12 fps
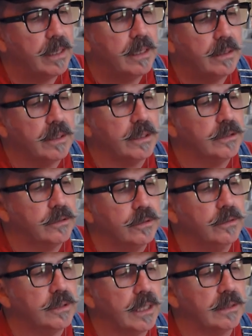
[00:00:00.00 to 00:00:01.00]
These
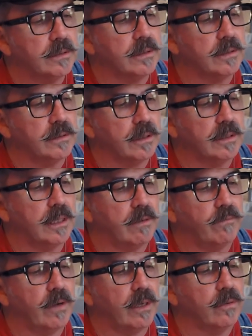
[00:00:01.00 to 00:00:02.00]
two sentences
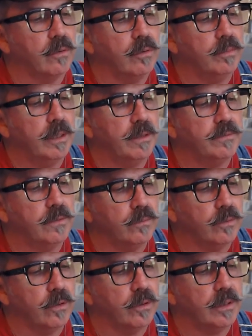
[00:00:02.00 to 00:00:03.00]
identify core beliefs at
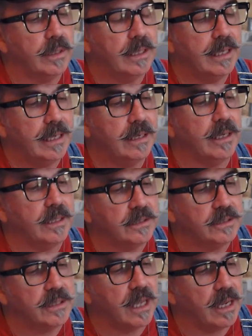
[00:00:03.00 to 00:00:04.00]
work in each
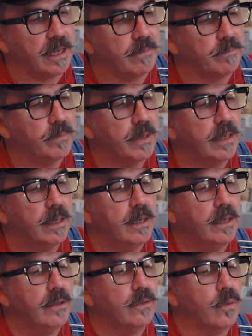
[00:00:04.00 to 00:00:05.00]
state.
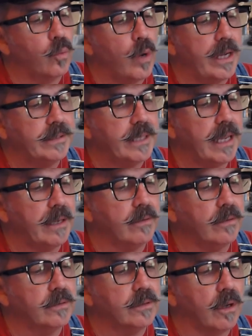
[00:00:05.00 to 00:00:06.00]
The
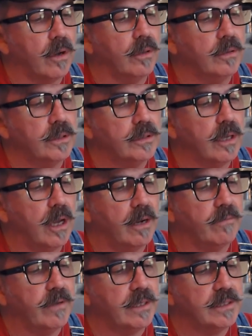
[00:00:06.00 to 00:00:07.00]
rectangles on the
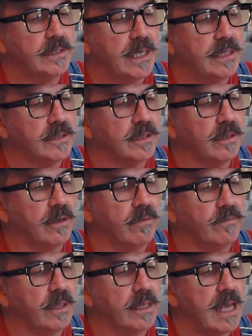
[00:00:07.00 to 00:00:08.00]
side of each section
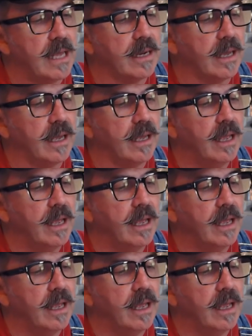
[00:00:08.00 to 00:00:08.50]
of the ladder